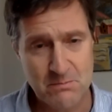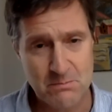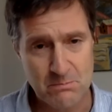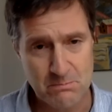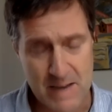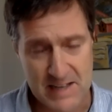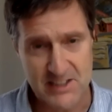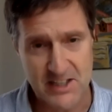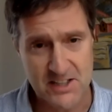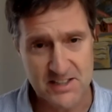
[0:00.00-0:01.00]

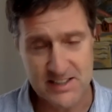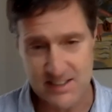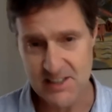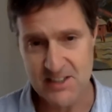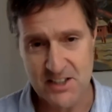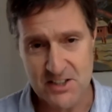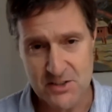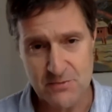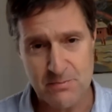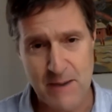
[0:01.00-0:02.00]
megatons and gigatons
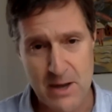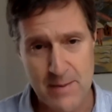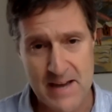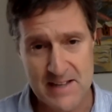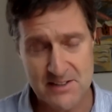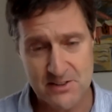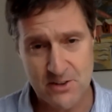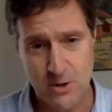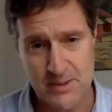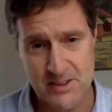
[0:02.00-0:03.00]
of biomass
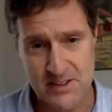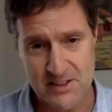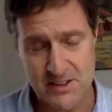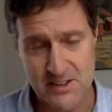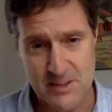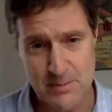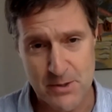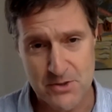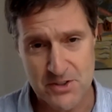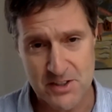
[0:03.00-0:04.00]
carbon into the deep
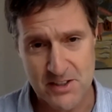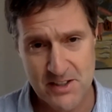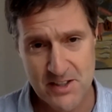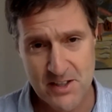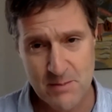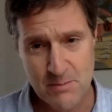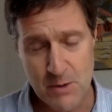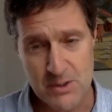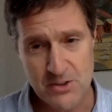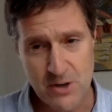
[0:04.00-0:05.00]
ocean.
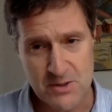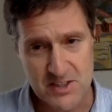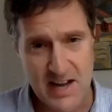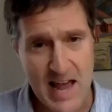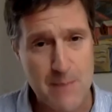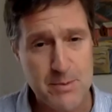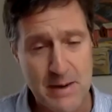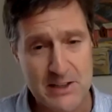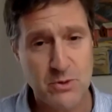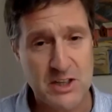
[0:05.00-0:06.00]
But we do know it's going to happen
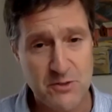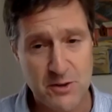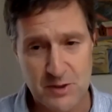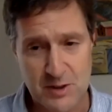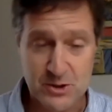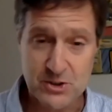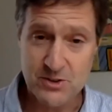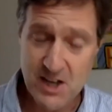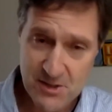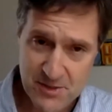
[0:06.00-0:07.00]
by 2050 if we do
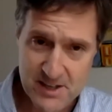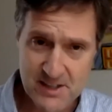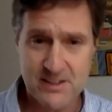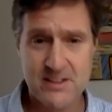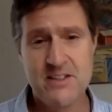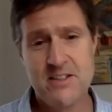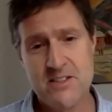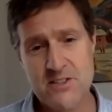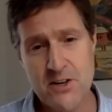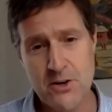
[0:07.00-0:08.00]
nothing.
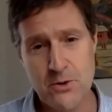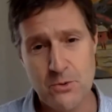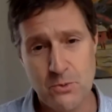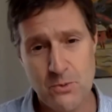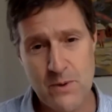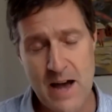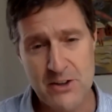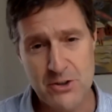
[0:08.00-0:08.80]
So how do you